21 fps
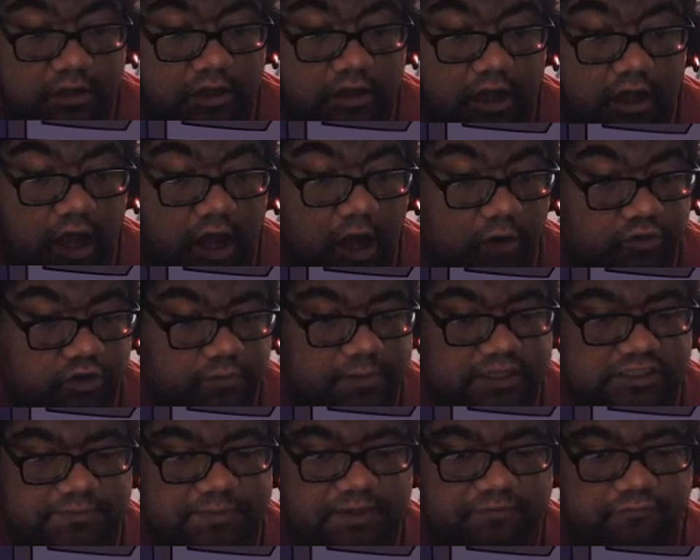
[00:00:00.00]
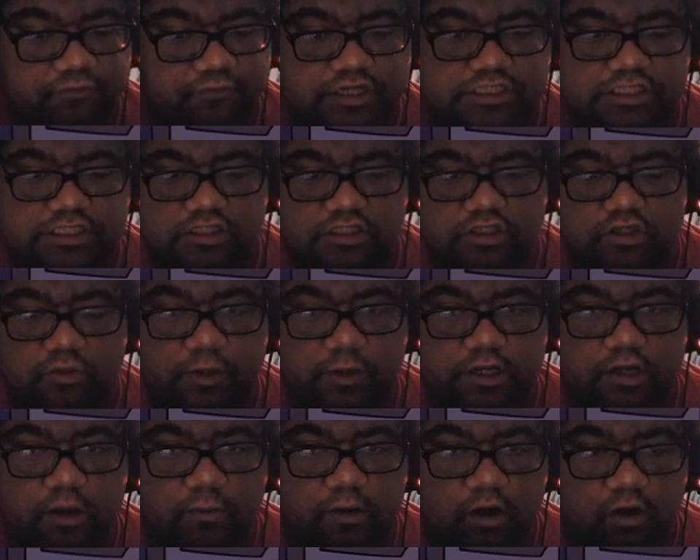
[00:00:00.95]
Oh, you must be freezing. Do you want
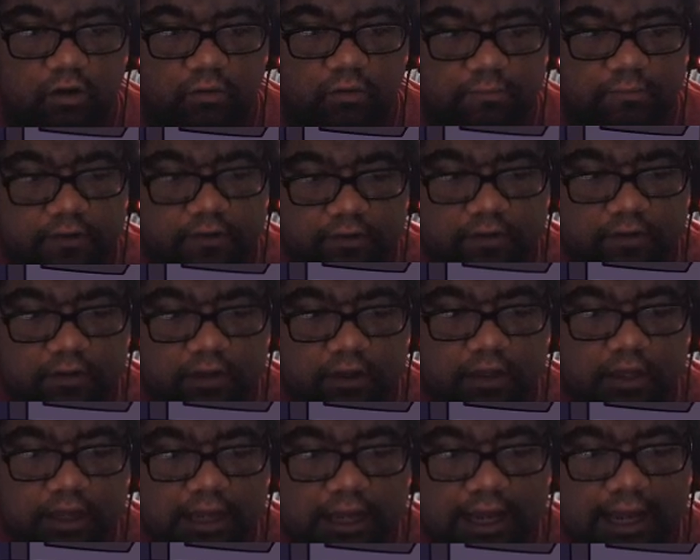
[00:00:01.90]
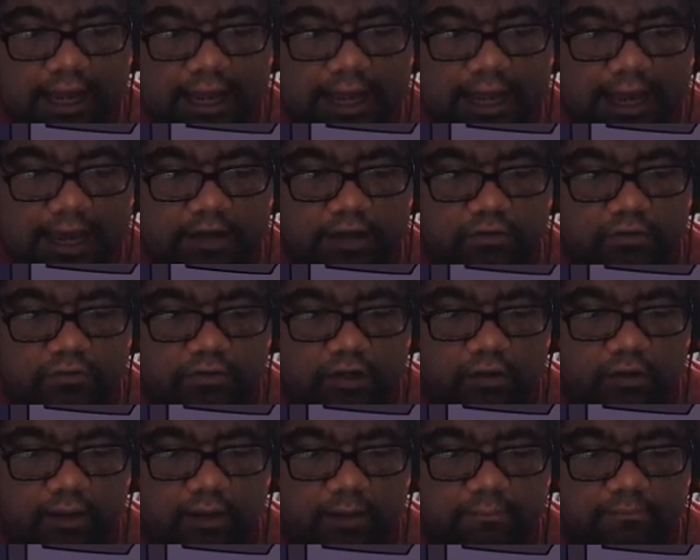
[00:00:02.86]
to go home? I don't
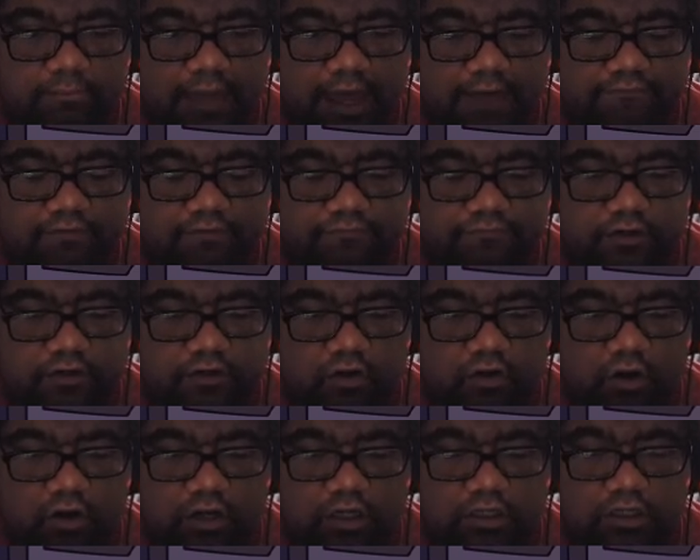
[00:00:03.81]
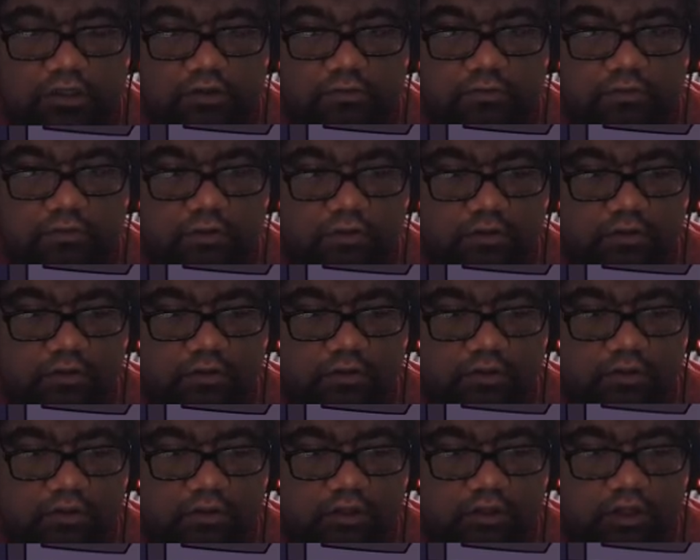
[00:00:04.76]
know. I'm having fun talking to you.
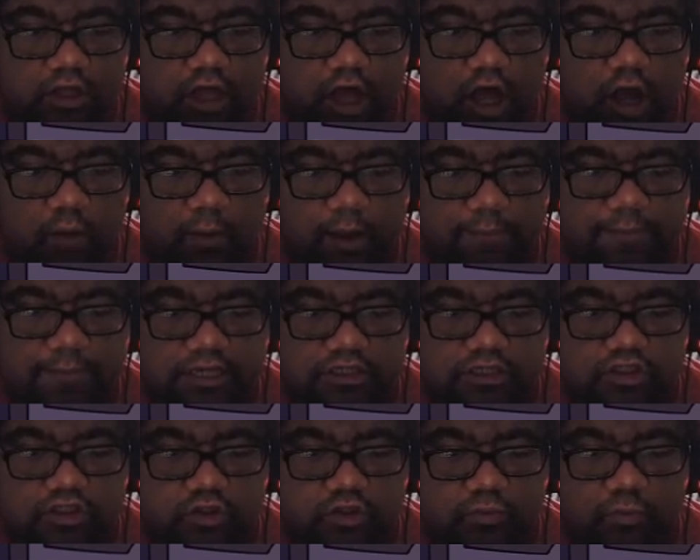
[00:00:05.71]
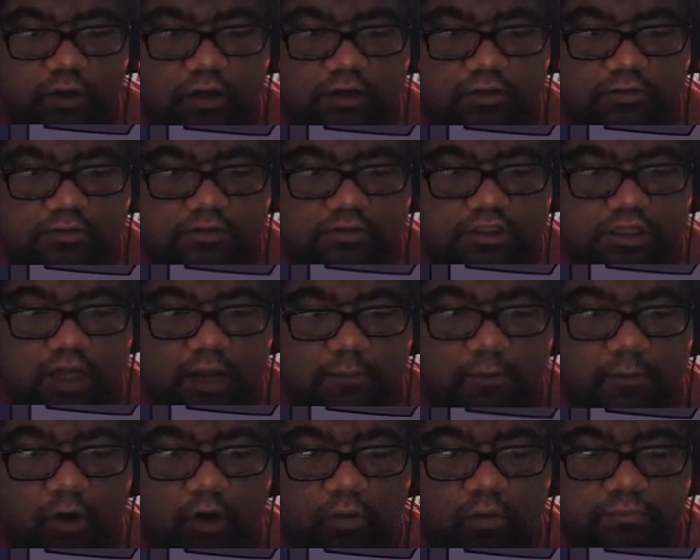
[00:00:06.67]
Oh, I meant, do you want to come
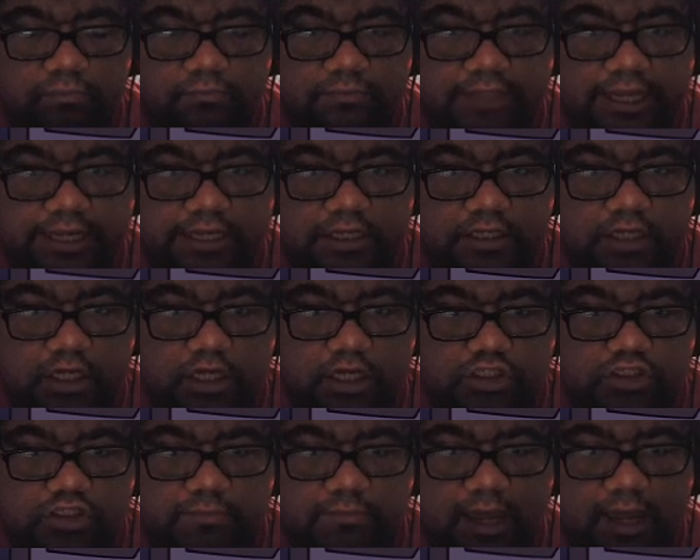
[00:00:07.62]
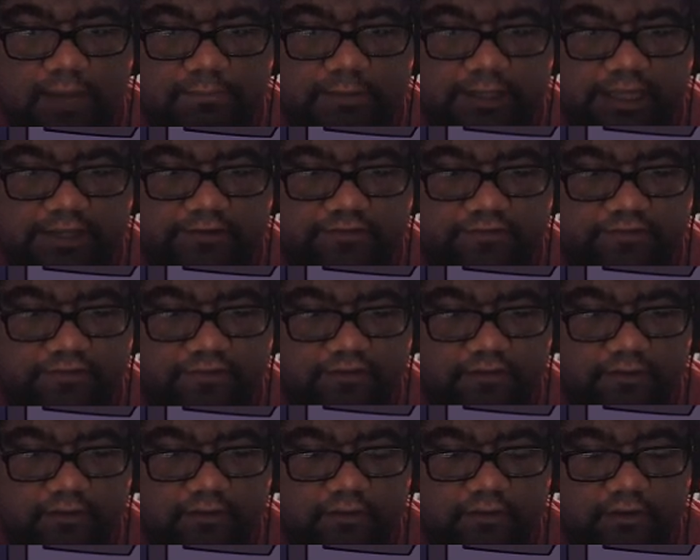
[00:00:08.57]
home, like, to my place?
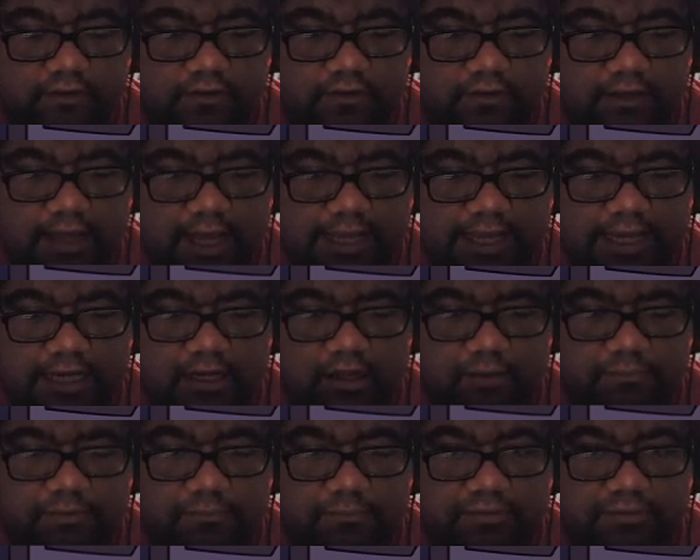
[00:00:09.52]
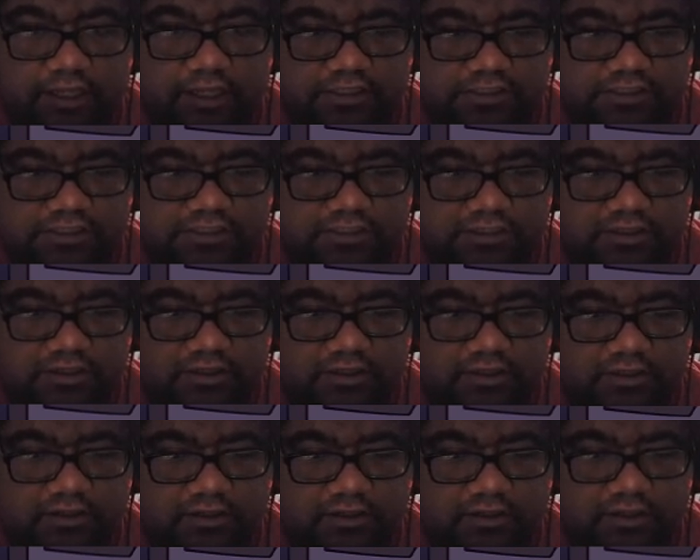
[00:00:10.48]
I can't help but blush.
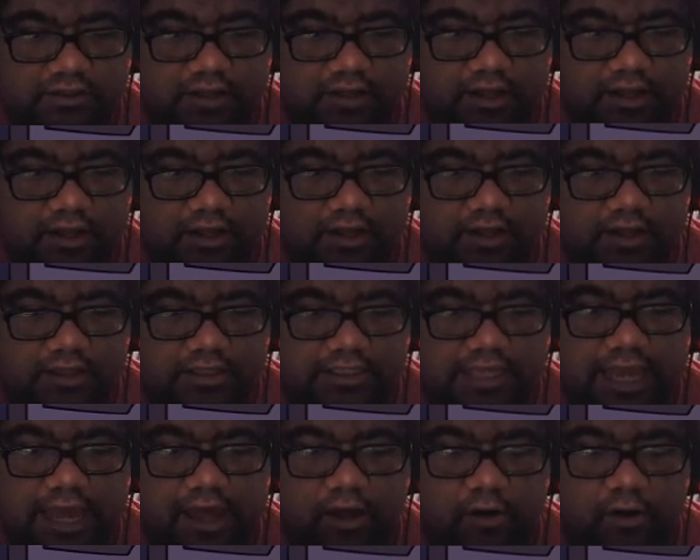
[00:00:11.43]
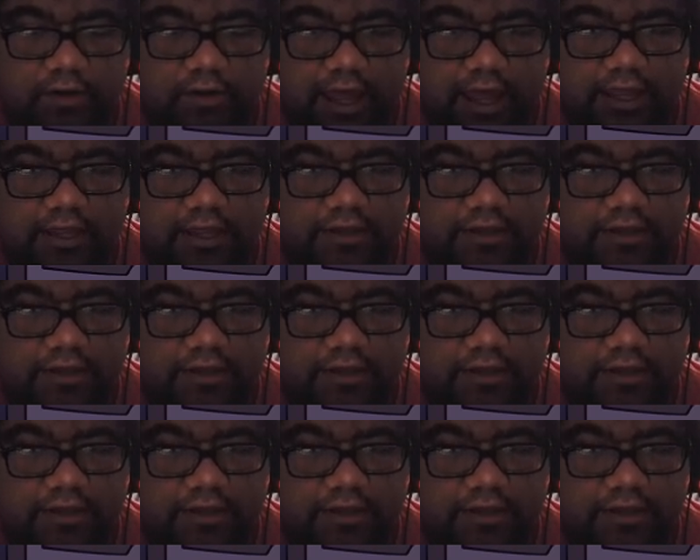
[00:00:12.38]
Yeah, okay.